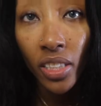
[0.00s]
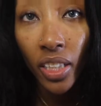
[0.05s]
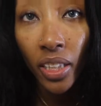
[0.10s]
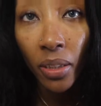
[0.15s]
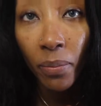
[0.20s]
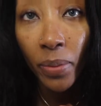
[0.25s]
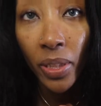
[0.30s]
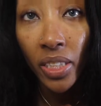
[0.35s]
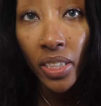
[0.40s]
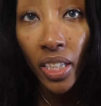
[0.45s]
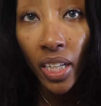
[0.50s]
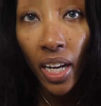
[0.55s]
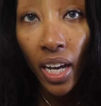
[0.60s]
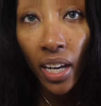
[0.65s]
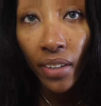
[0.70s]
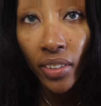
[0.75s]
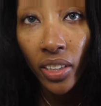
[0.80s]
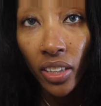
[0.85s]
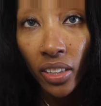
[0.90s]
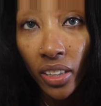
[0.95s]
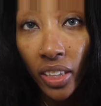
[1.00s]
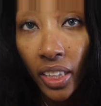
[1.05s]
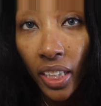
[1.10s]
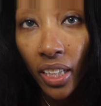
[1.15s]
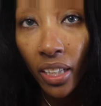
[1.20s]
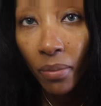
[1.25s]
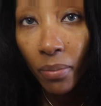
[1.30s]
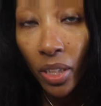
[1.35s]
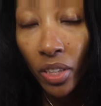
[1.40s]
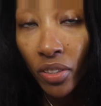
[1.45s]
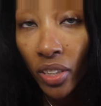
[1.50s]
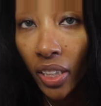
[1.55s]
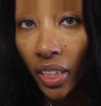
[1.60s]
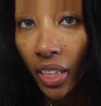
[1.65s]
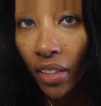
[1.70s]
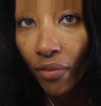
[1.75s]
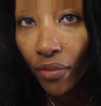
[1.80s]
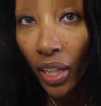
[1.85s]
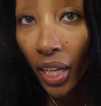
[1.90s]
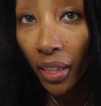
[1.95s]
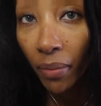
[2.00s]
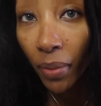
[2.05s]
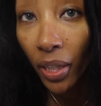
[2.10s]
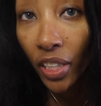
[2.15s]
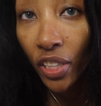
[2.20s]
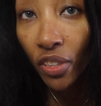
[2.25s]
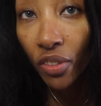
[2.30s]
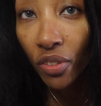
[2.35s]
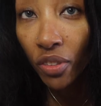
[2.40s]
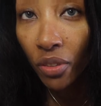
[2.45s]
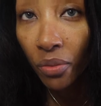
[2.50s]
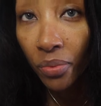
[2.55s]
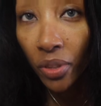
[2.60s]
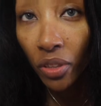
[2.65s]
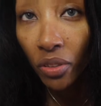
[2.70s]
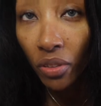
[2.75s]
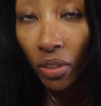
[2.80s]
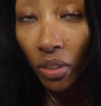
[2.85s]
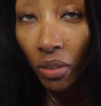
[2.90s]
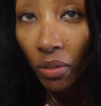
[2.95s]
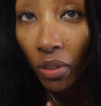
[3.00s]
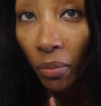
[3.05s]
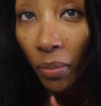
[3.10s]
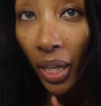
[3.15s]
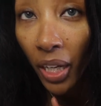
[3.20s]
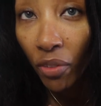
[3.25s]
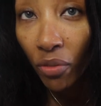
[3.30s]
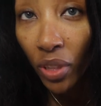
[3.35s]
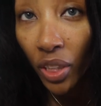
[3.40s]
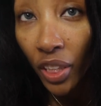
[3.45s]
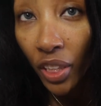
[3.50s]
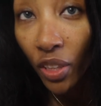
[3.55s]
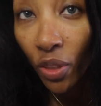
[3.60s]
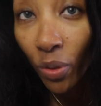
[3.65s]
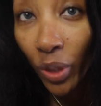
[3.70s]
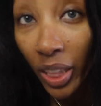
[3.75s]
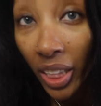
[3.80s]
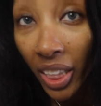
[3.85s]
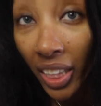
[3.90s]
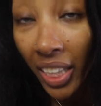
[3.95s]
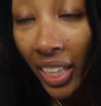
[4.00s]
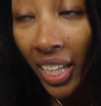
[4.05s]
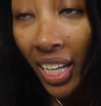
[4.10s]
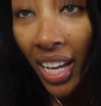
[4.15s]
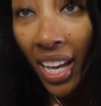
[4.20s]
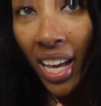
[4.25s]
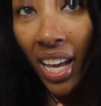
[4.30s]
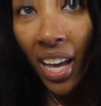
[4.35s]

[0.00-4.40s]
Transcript: second piece that I have on, again, I'm not trying to get flagged by YouTube, so it's going to go by really quickly.